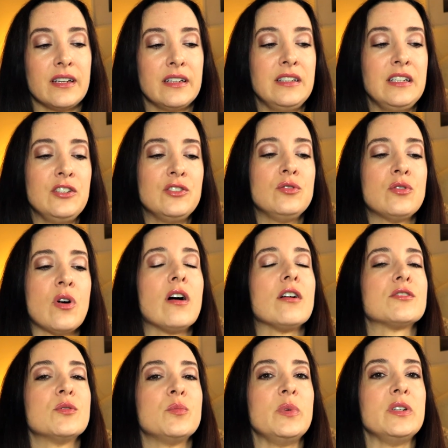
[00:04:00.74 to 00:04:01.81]
I need you to
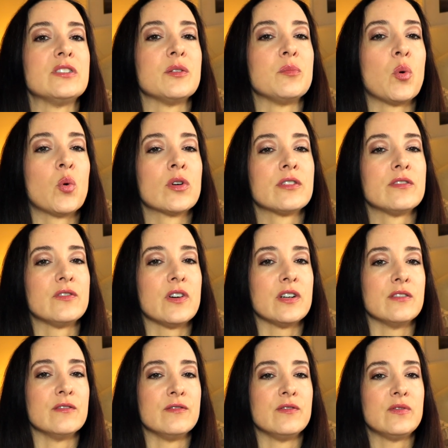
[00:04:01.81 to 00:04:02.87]
also be supportive
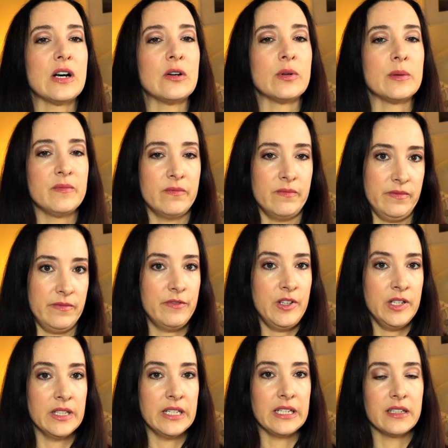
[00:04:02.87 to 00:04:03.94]
of how I'm
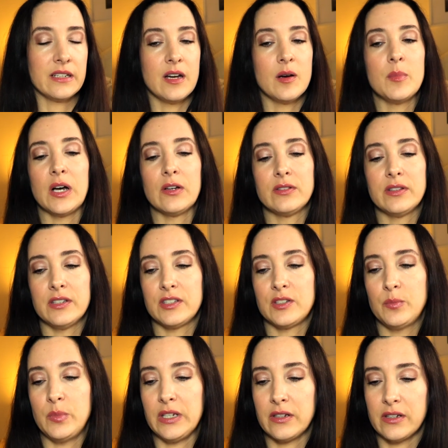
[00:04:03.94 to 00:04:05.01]
feeling about
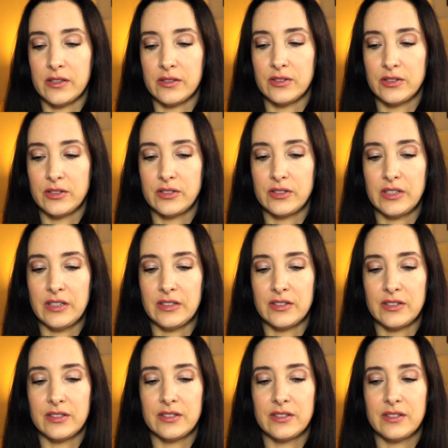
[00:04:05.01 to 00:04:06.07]
this,
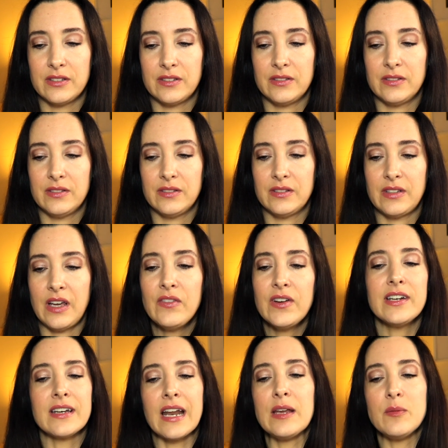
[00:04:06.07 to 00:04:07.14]
because I've
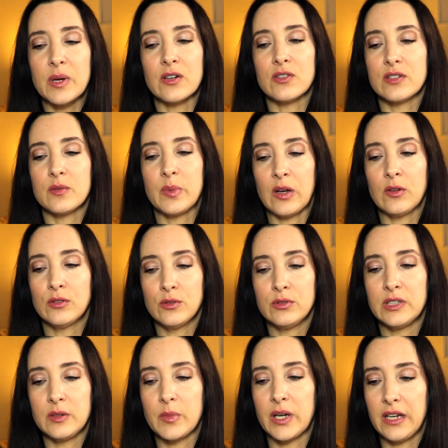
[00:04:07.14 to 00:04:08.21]
had nightmares about
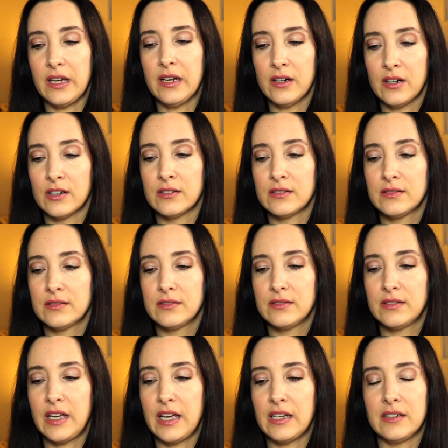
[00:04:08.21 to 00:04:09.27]
losing my hair
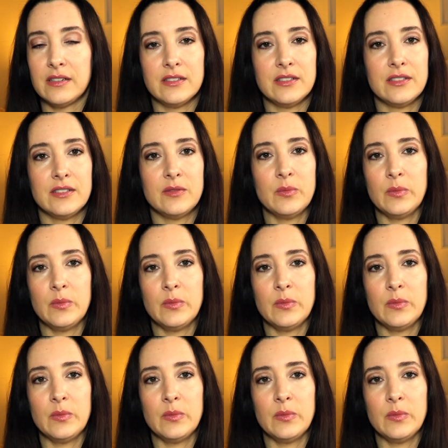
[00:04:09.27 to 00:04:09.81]
and